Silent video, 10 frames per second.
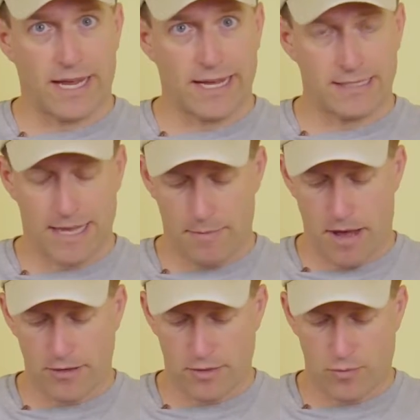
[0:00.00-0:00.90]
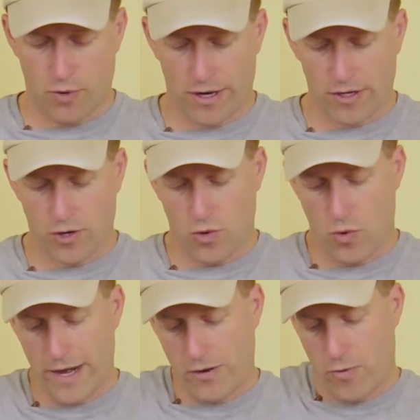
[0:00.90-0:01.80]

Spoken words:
against that mounting point quite